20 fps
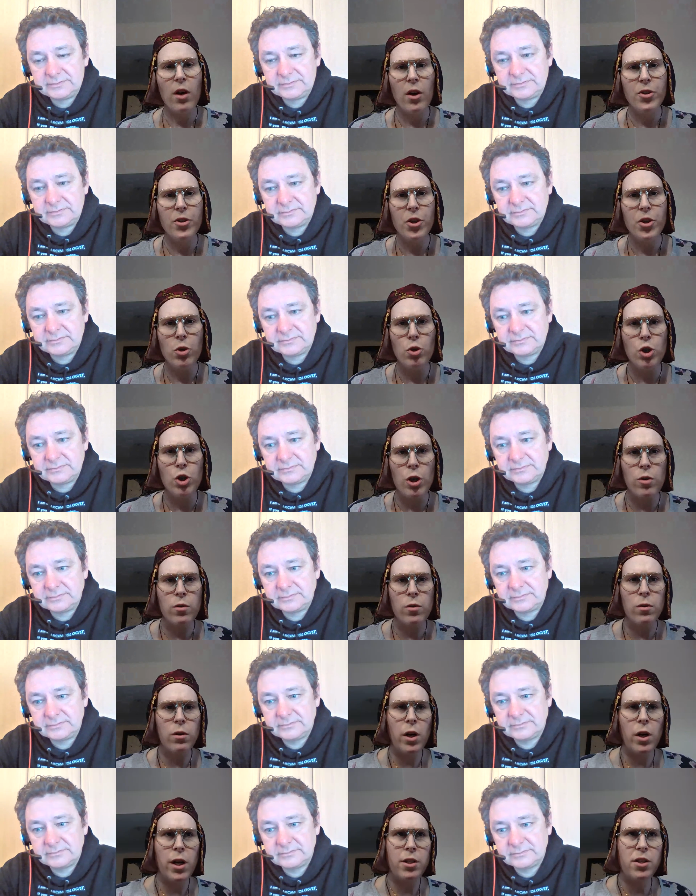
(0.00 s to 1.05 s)
Speaker 1: also
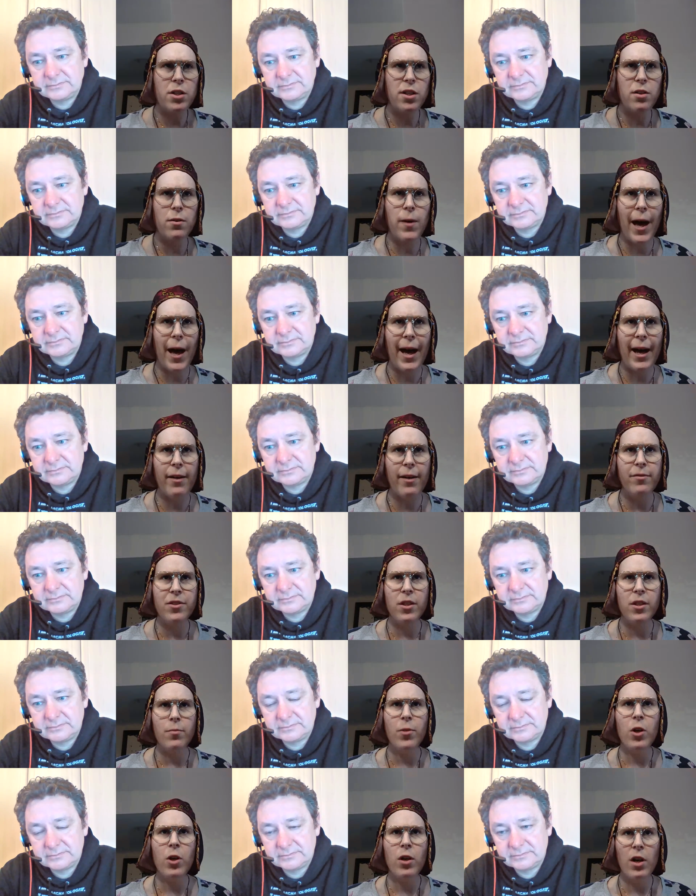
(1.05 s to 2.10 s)
shown to have
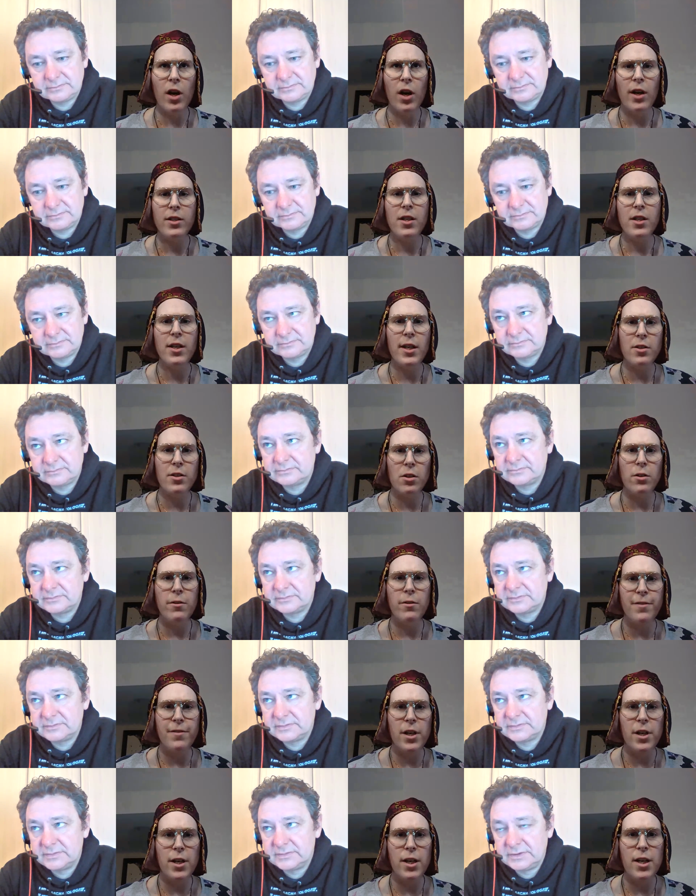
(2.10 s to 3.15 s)
some continental
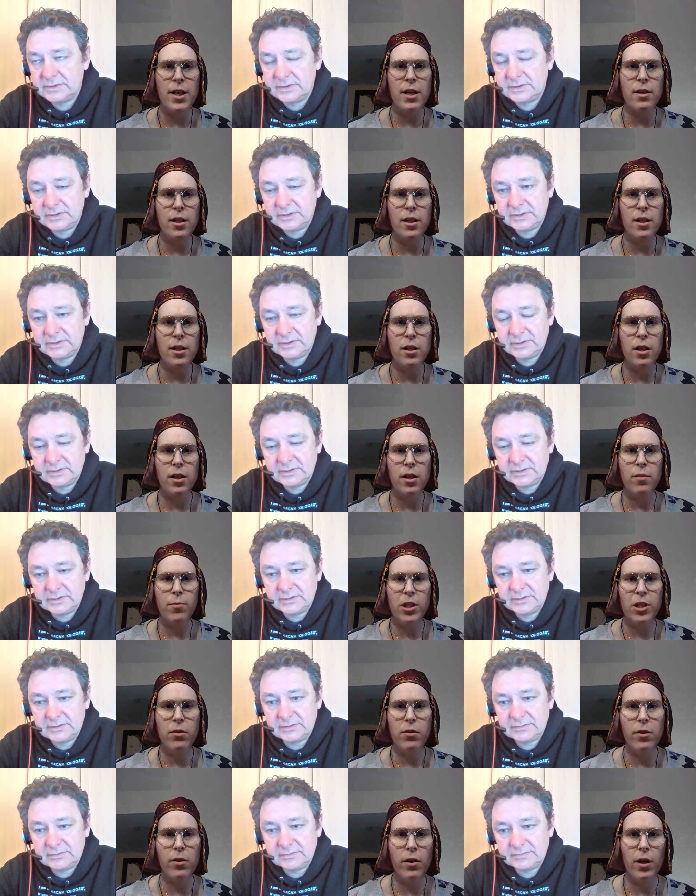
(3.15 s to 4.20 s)
affinity in, in
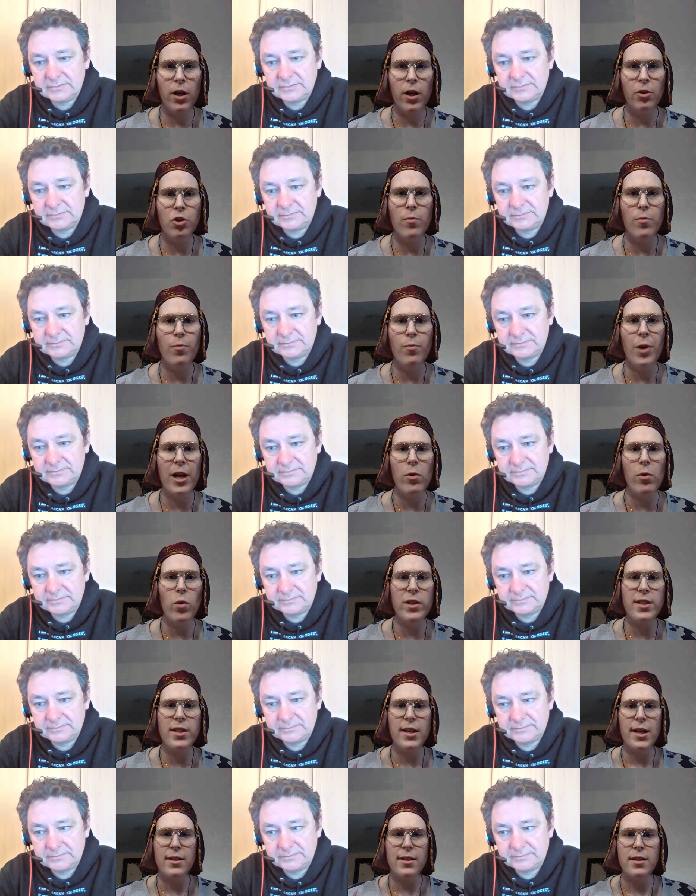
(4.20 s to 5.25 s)
material culture, but it
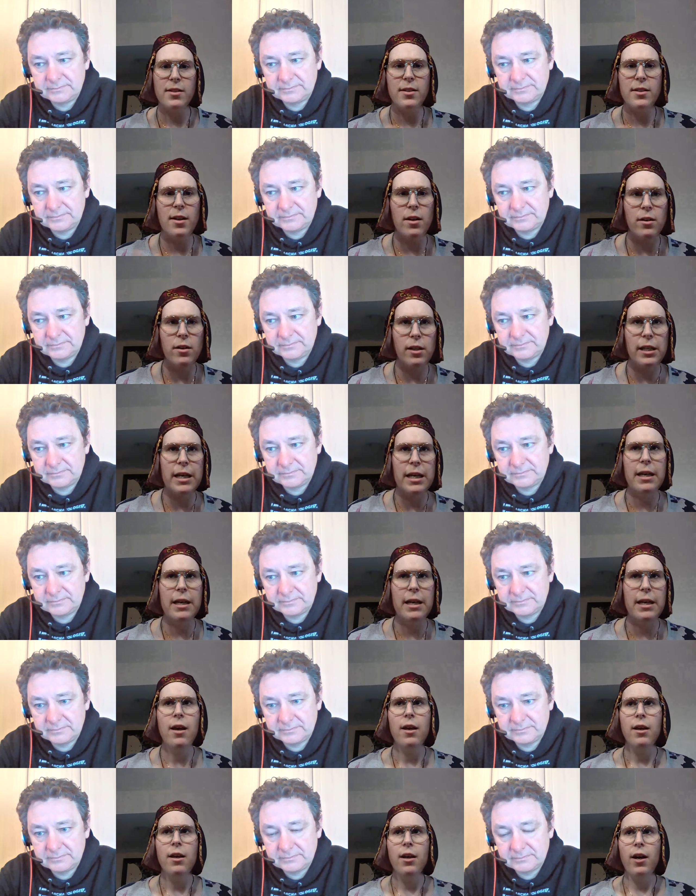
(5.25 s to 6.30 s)
wasn't necessarily
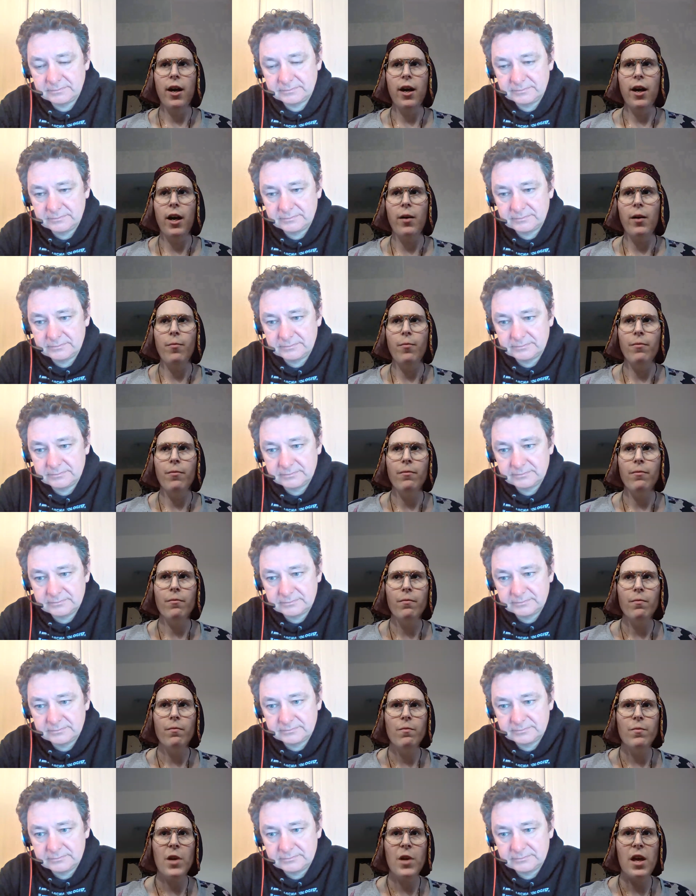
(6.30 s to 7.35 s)
um,
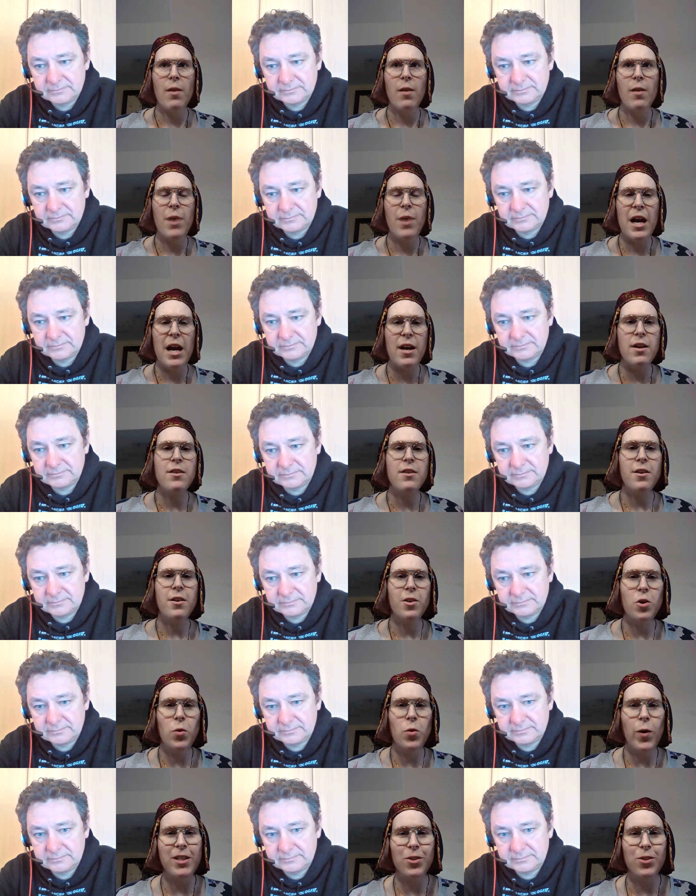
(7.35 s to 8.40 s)
compared
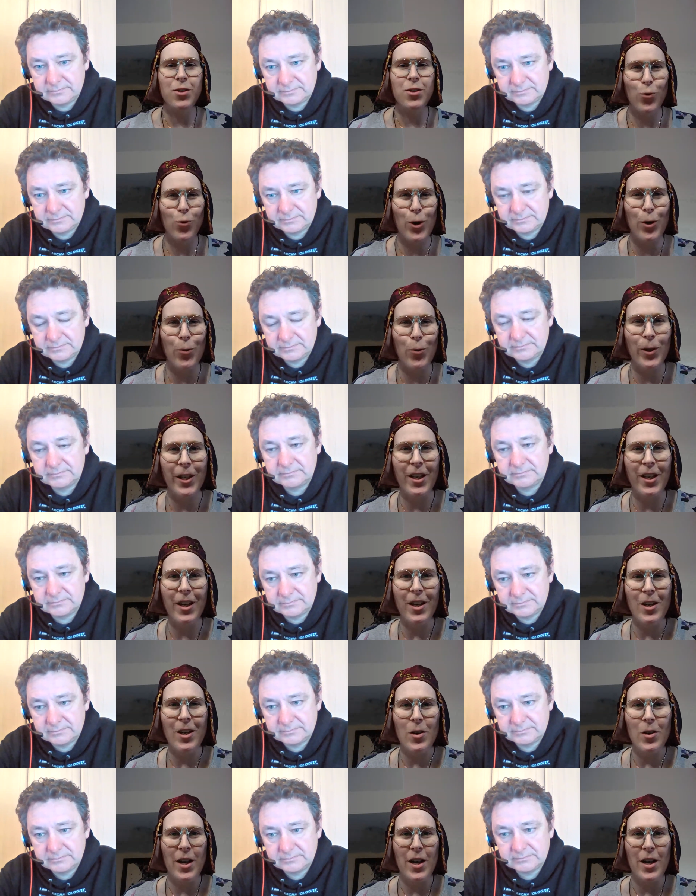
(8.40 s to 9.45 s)
quite as frequently
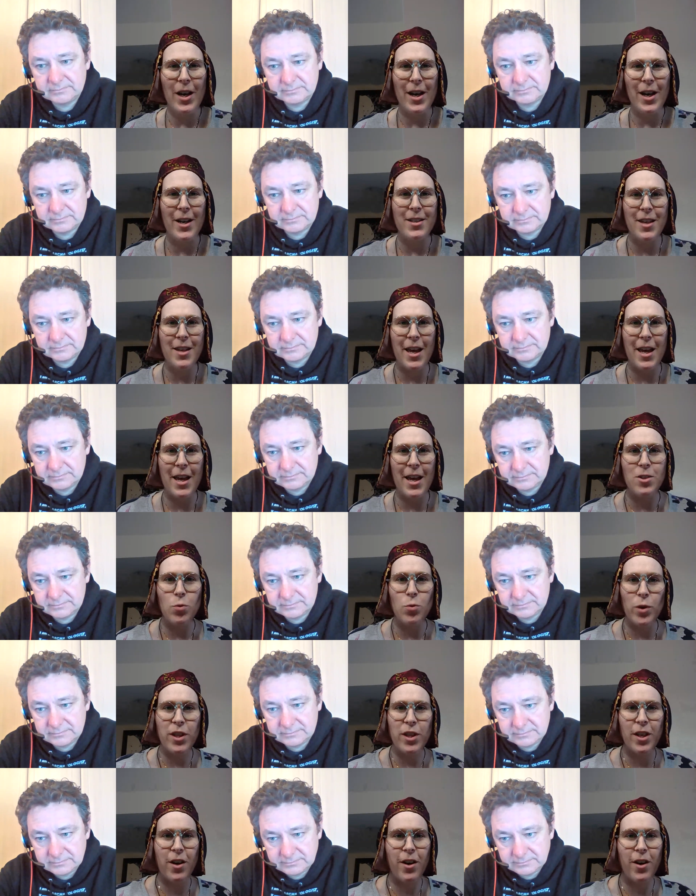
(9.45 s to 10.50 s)
as Kent with
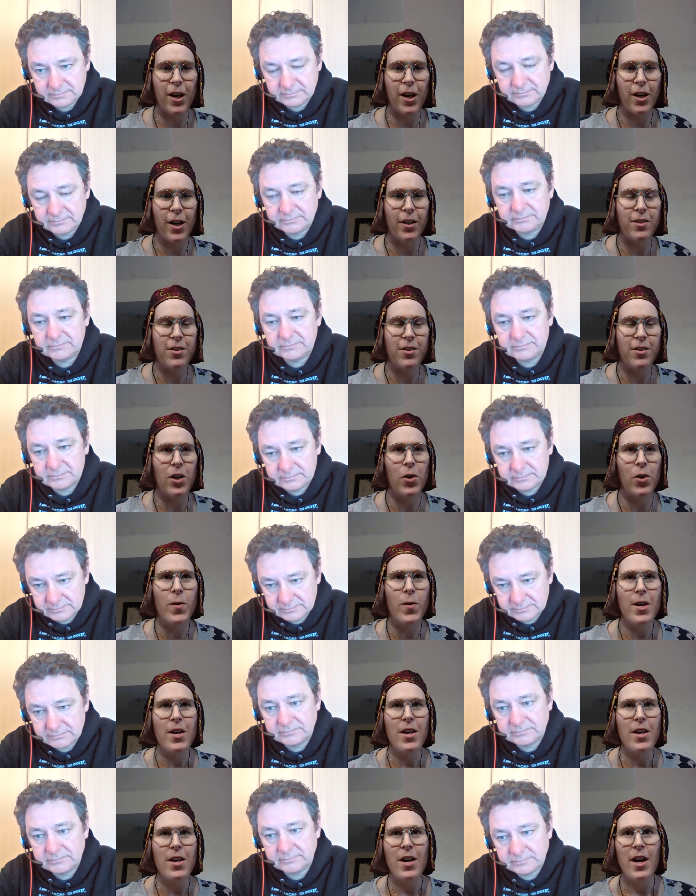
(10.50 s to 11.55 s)
the continent. So
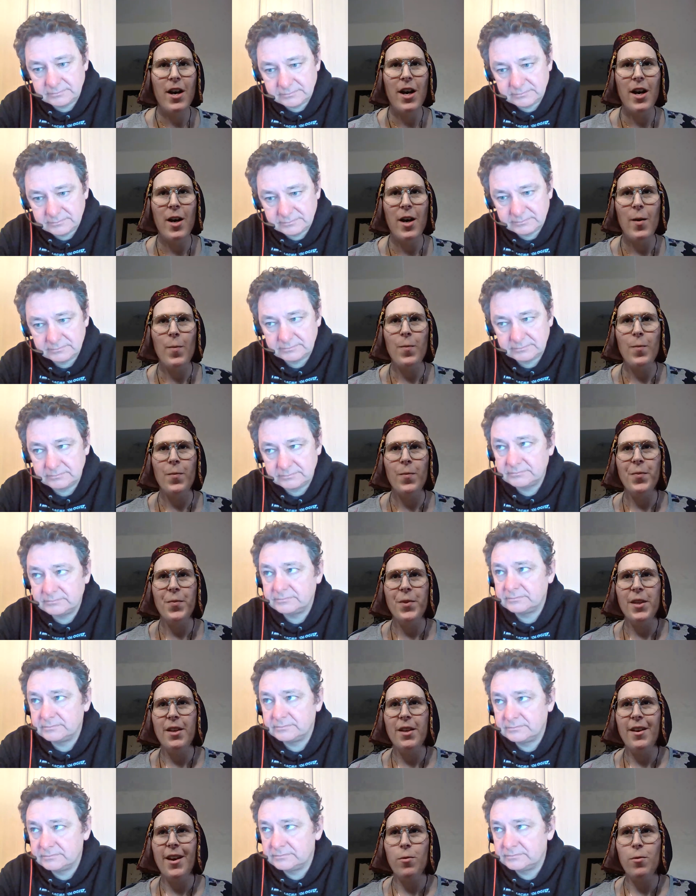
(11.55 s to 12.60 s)
um,
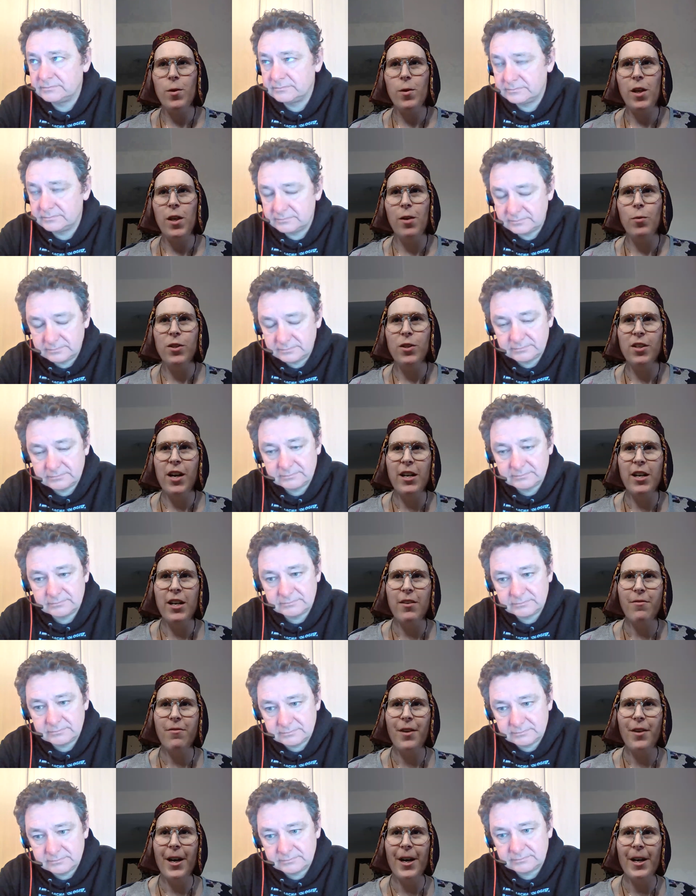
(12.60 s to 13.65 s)
it it was kind
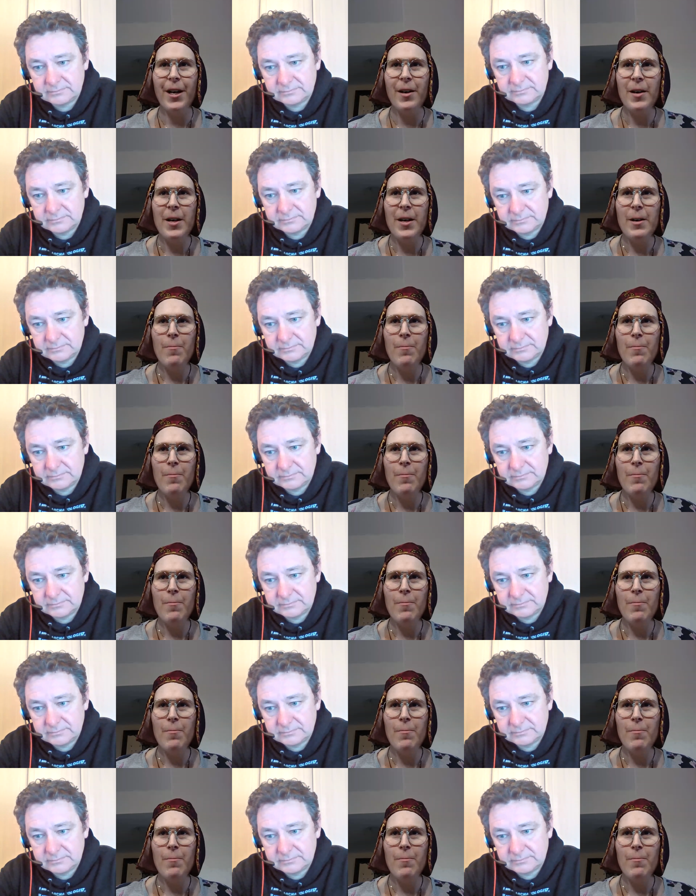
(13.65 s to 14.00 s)
of uh,